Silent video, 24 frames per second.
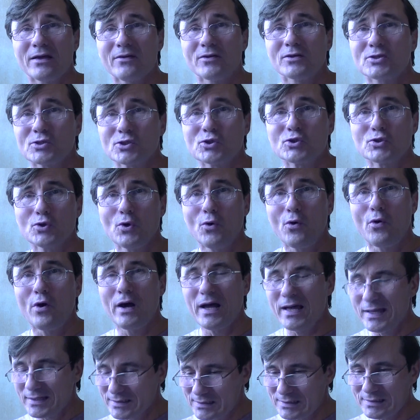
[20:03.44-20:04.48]
saw
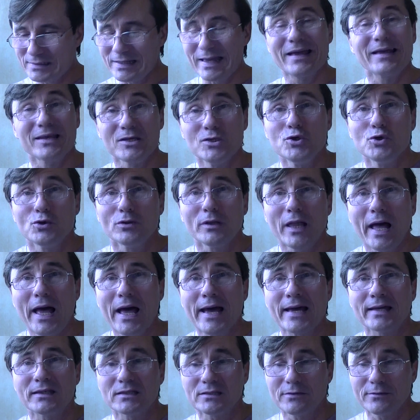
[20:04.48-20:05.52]
as new
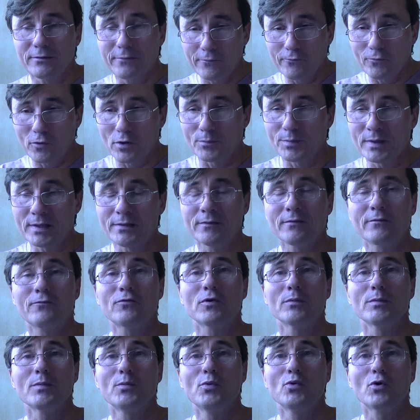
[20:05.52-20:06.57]
light from the
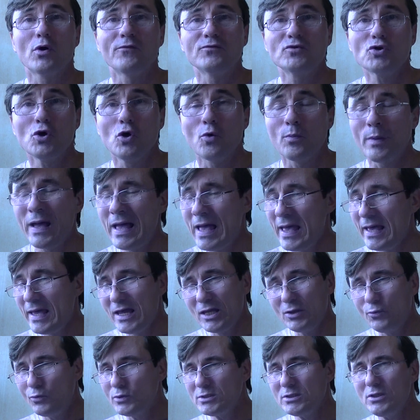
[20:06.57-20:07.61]
book of Job.
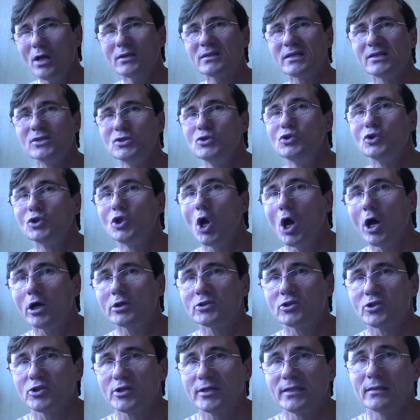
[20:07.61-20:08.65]
It was not a new
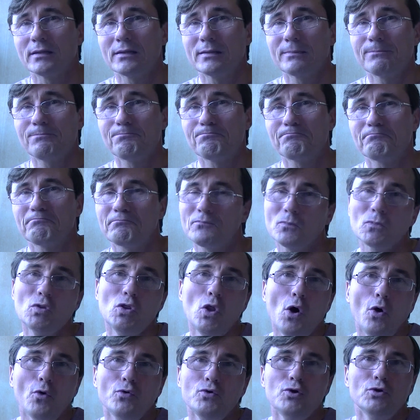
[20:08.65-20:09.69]
doctrine.
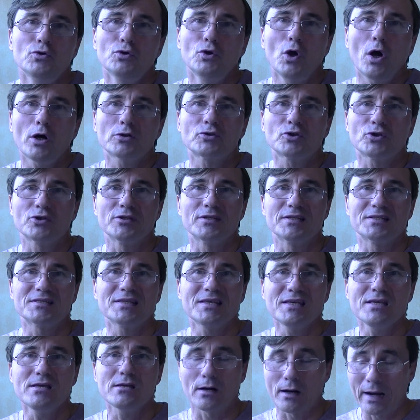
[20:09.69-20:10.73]
No new doctrine is
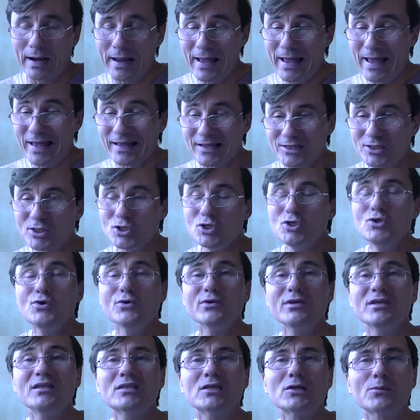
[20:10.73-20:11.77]
here. It's new
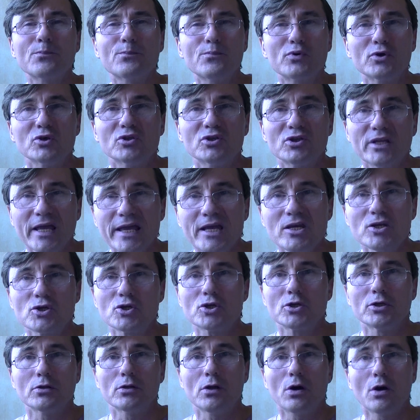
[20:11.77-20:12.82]

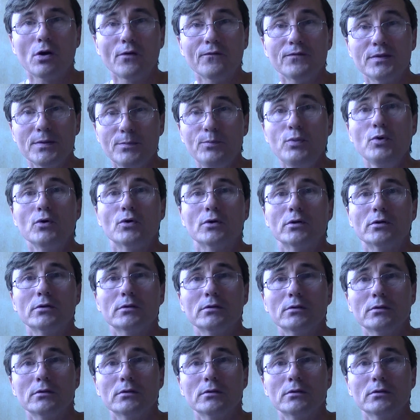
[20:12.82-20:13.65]
interpretation of the book.